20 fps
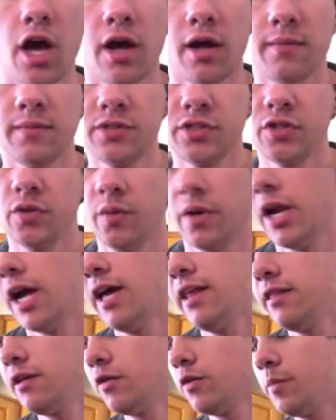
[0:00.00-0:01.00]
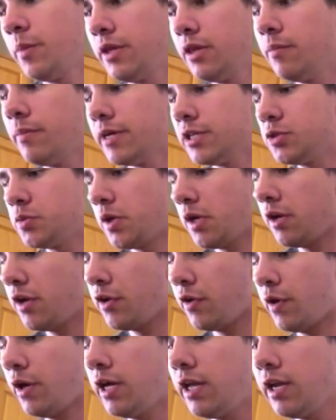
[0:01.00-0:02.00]
um, to what I think would be the best way to
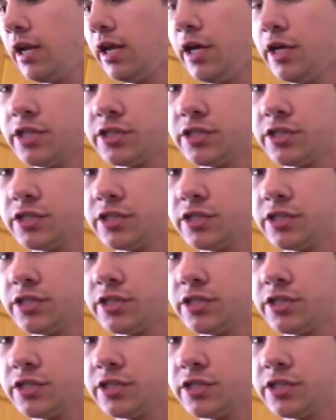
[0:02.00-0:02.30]
do it.